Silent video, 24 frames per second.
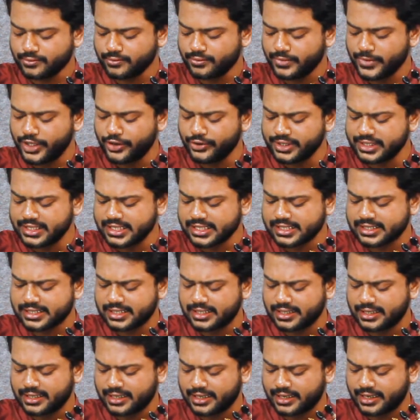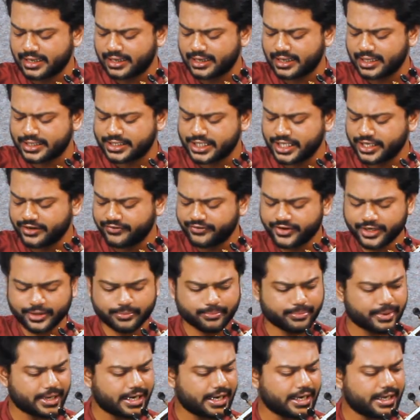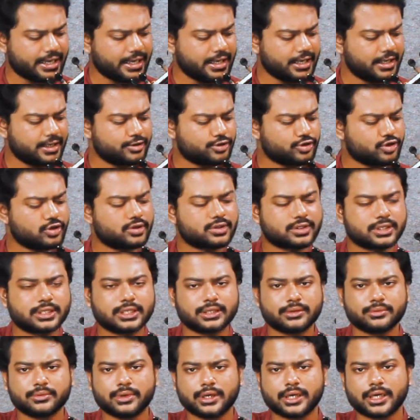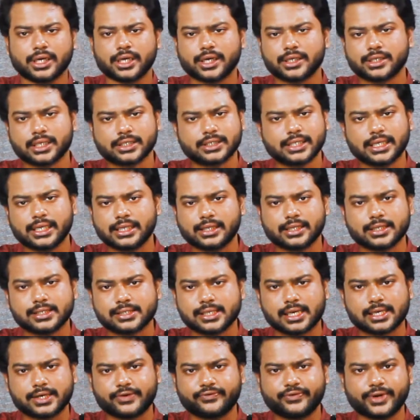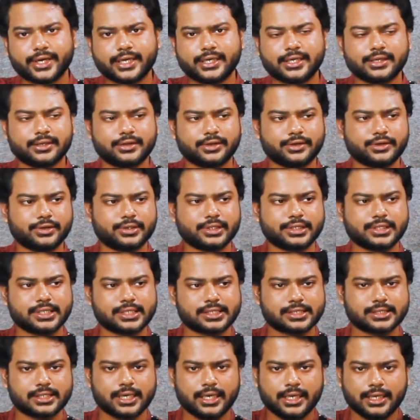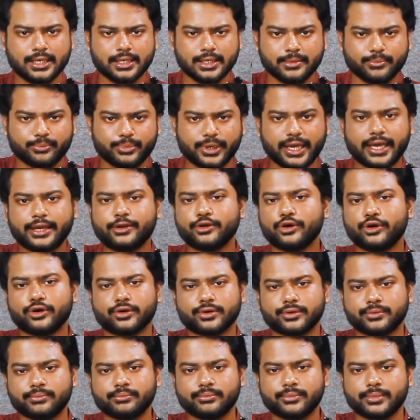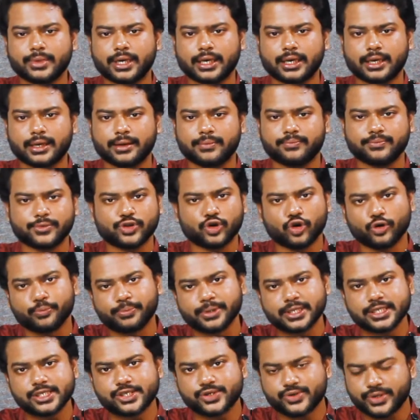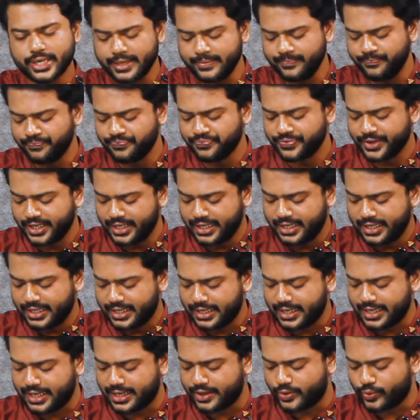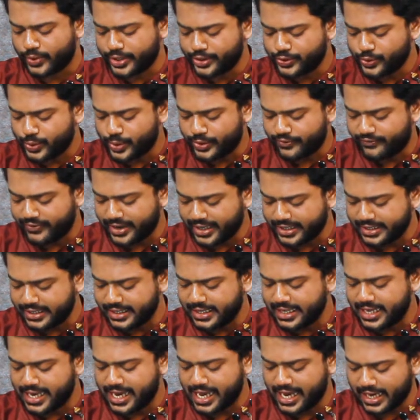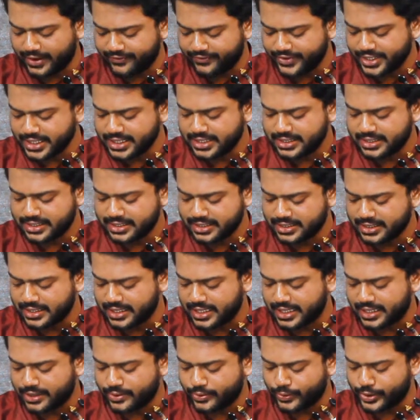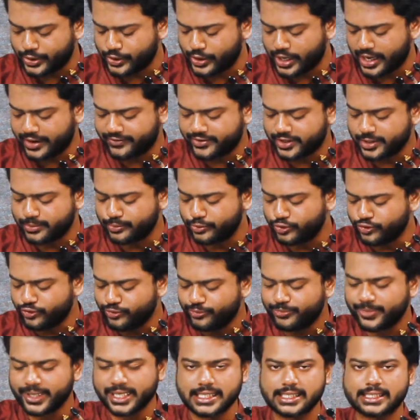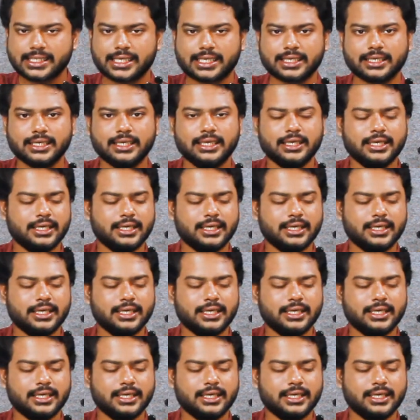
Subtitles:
you could just achieve it by not touching the sa fret. You could just play it on the open string, and when you finally have it, when you have the movement done,